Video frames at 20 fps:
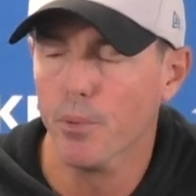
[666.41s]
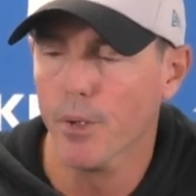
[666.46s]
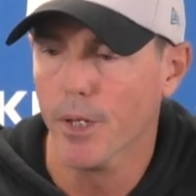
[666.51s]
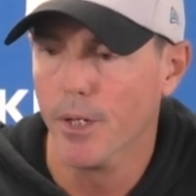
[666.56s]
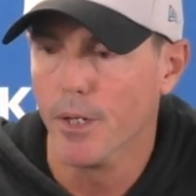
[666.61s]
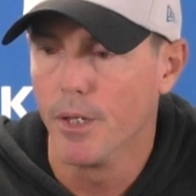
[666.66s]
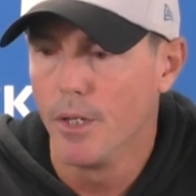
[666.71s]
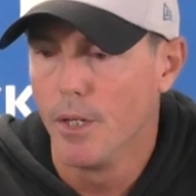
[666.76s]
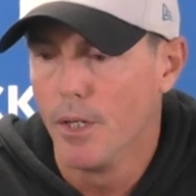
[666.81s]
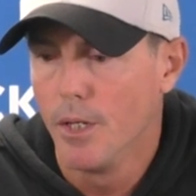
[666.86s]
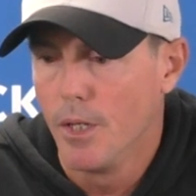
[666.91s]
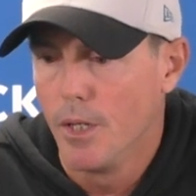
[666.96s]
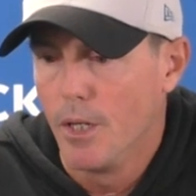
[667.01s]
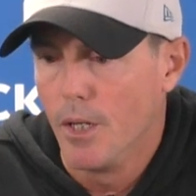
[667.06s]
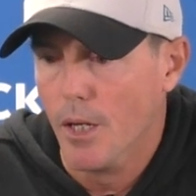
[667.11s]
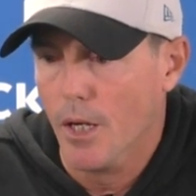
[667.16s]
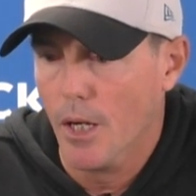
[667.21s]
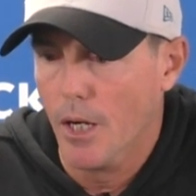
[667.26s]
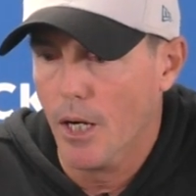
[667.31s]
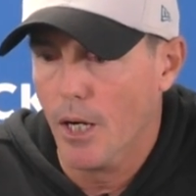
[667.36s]
But
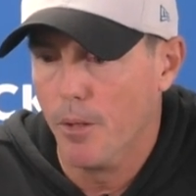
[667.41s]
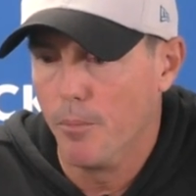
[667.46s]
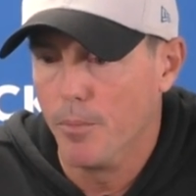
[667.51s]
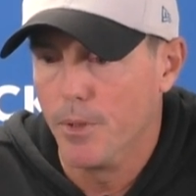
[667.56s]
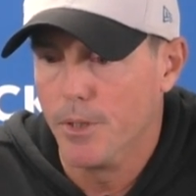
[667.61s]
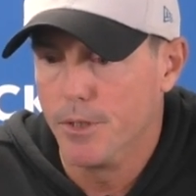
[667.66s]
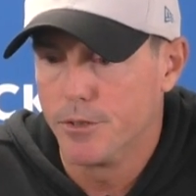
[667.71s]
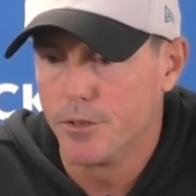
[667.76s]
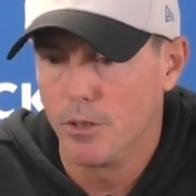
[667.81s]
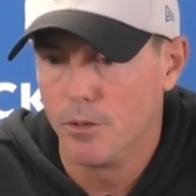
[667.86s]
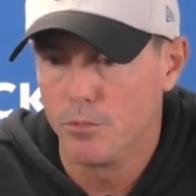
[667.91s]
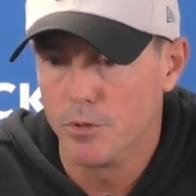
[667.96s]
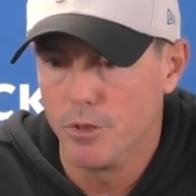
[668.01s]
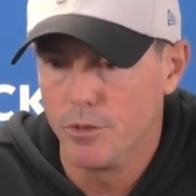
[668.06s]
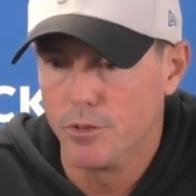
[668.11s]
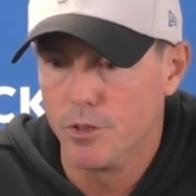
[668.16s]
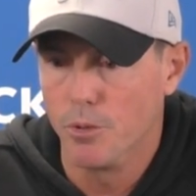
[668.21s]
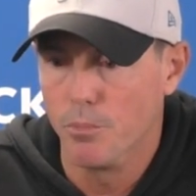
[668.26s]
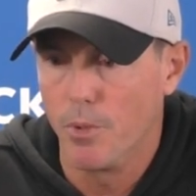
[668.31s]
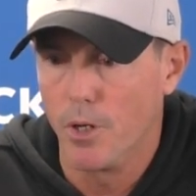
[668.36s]
um, in terms
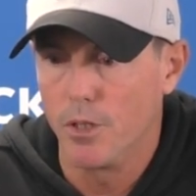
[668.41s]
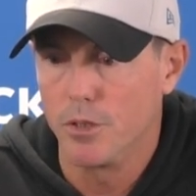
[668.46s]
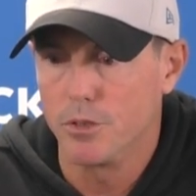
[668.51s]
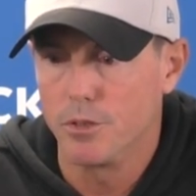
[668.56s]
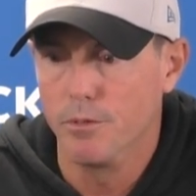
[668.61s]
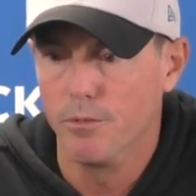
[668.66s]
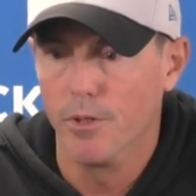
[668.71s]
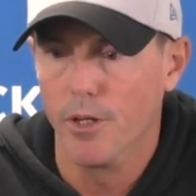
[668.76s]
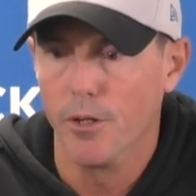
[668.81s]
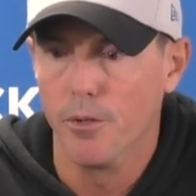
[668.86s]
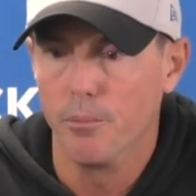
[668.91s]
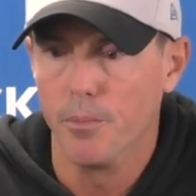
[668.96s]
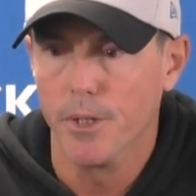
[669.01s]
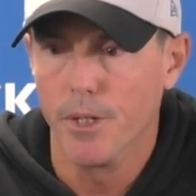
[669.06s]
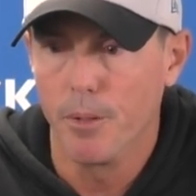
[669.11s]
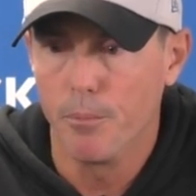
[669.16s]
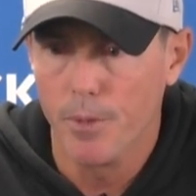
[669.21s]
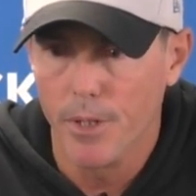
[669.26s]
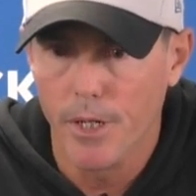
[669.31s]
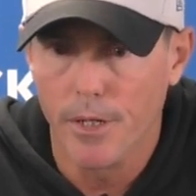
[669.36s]
of Jermar's
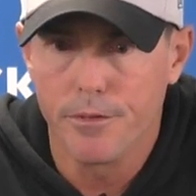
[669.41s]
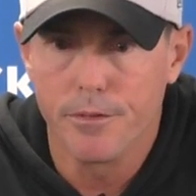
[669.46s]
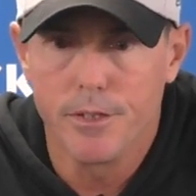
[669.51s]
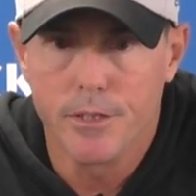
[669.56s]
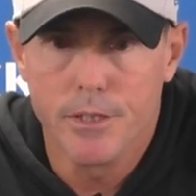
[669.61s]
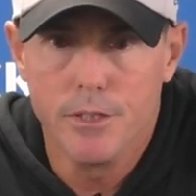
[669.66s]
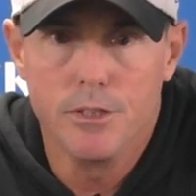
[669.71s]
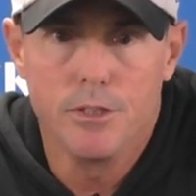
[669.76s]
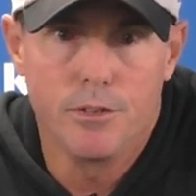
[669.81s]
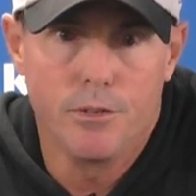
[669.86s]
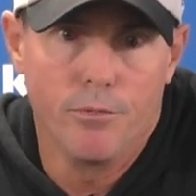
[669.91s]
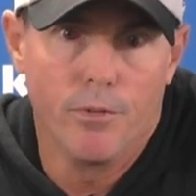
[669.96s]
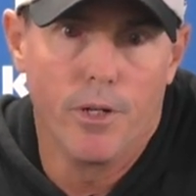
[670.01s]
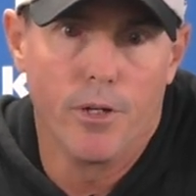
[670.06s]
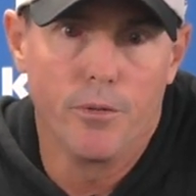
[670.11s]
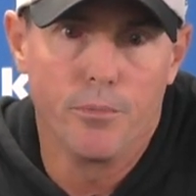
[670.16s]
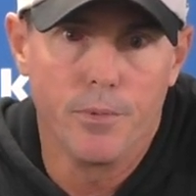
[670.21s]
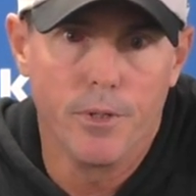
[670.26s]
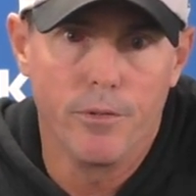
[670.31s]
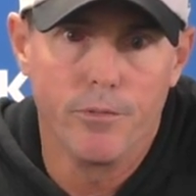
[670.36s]
development, I mean, I think he's
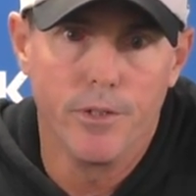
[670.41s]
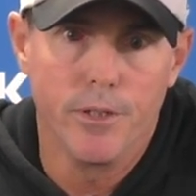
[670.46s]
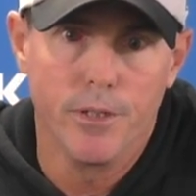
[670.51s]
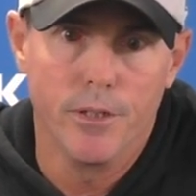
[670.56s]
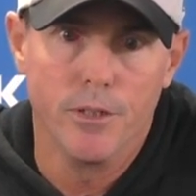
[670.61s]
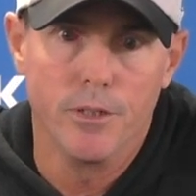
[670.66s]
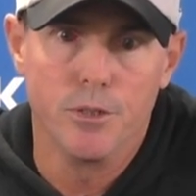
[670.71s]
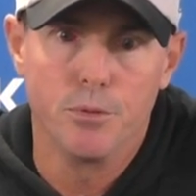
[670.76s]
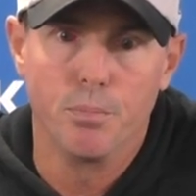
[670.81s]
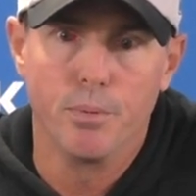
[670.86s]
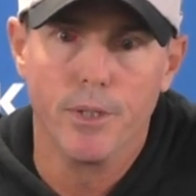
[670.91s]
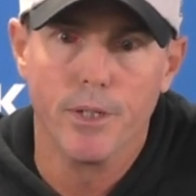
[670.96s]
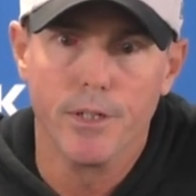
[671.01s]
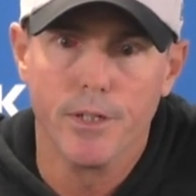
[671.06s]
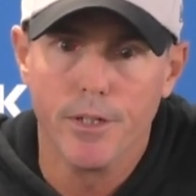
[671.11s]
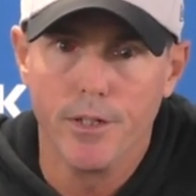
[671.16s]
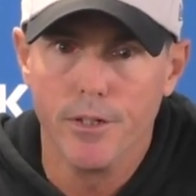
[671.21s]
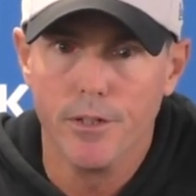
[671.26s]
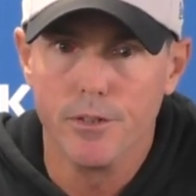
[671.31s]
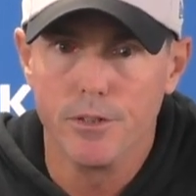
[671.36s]
developed every year he's
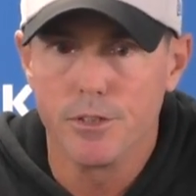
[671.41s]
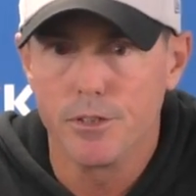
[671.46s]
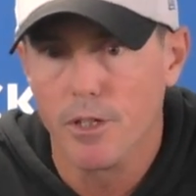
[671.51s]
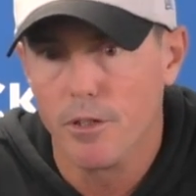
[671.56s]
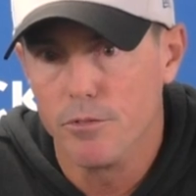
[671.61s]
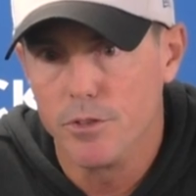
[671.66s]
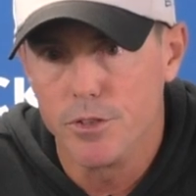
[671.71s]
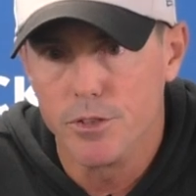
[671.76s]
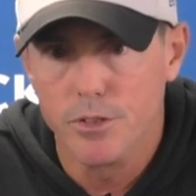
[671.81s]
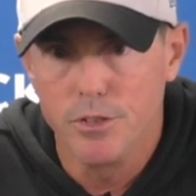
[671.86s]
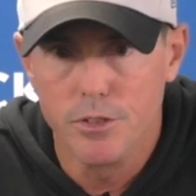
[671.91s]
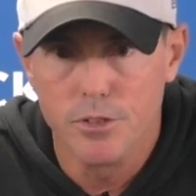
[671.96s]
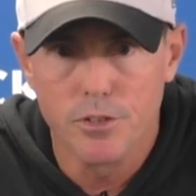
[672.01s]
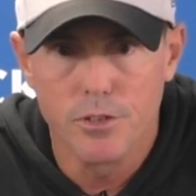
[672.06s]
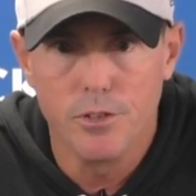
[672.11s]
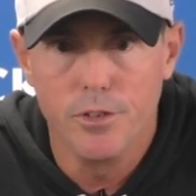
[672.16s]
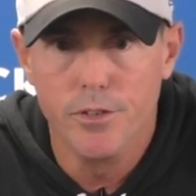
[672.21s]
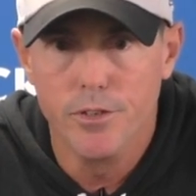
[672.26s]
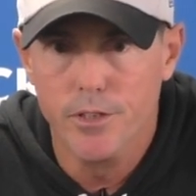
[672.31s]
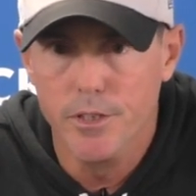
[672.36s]
been here. It's obviously
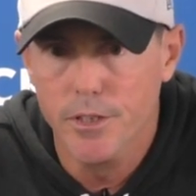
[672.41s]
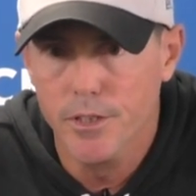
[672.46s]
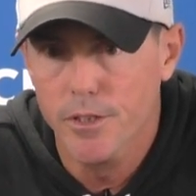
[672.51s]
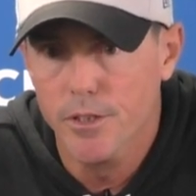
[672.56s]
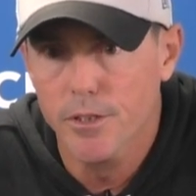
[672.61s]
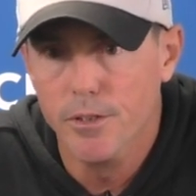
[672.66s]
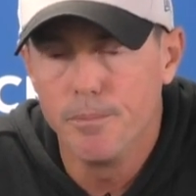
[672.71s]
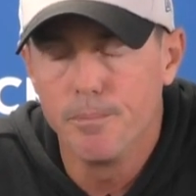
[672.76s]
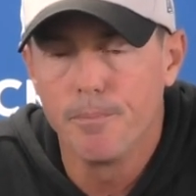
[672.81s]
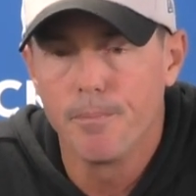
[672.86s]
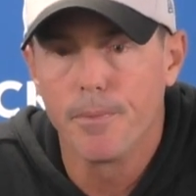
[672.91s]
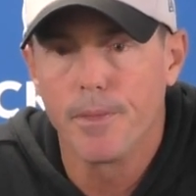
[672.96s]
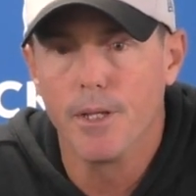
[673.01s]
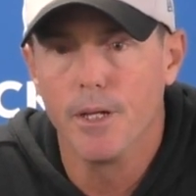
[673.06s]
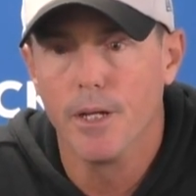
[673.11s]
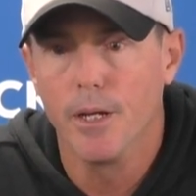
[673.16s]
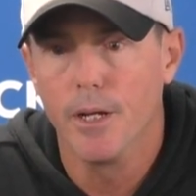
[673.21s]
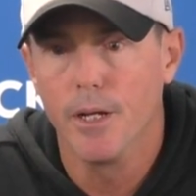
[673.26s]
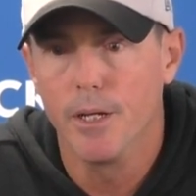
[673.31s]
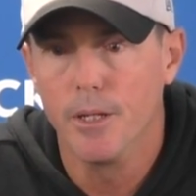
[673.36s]
his third year,
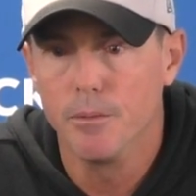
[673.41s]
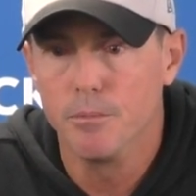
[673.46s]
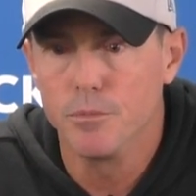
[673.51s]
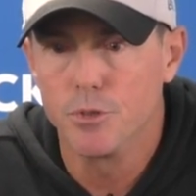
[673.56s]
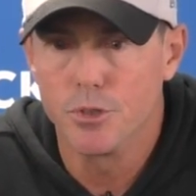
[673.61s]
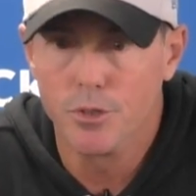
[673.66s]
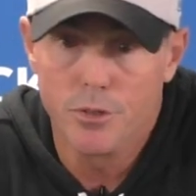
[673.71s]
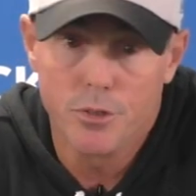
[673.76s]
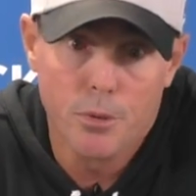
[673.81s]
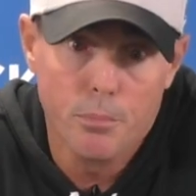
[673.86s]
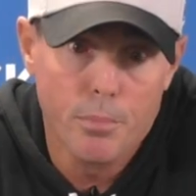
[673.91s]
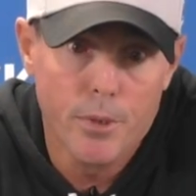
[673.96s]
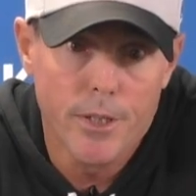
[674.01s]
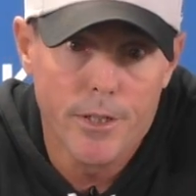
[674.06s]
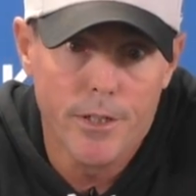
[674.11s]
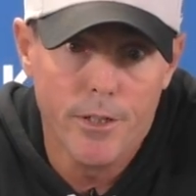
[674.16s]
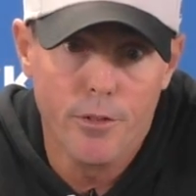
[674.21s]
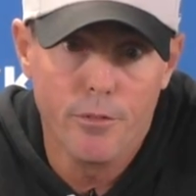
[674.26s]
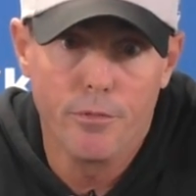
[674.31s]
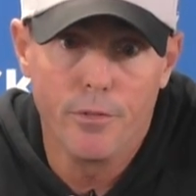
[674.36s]
um, so it's a
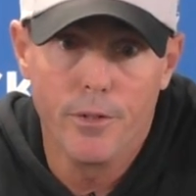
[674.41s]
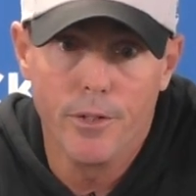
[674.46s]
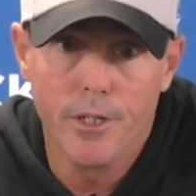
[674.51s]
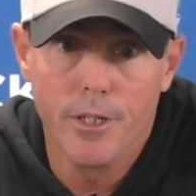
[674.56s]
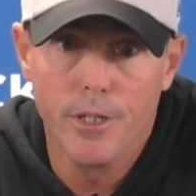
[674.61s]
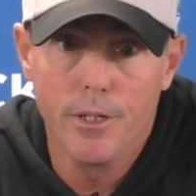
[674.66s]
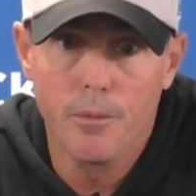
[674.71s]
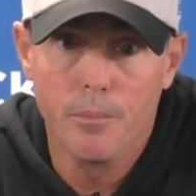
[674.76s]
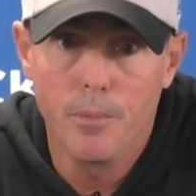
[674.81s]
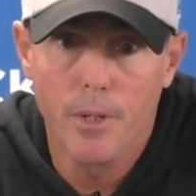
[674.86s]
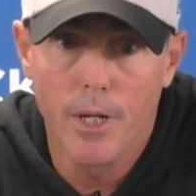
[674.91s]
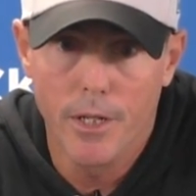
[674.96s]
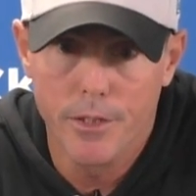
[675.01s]
big year for him.